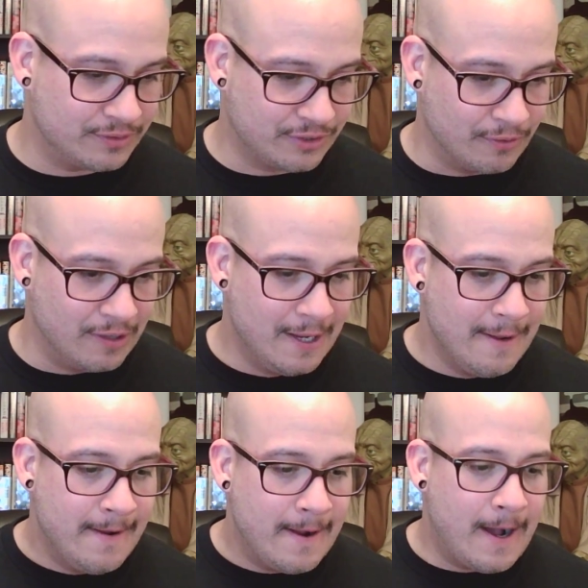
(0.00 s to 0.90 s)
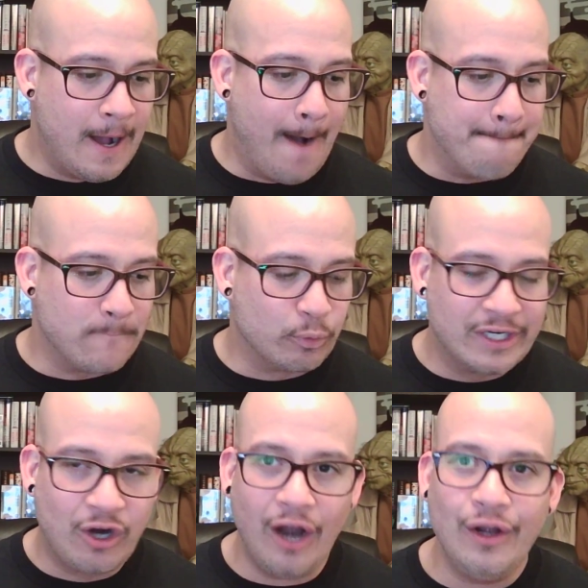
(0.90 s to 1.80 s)
So, um,
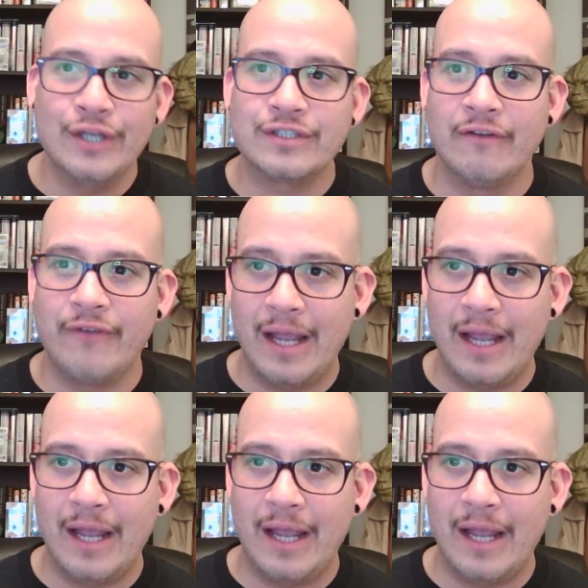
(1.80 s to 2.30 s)
regardless of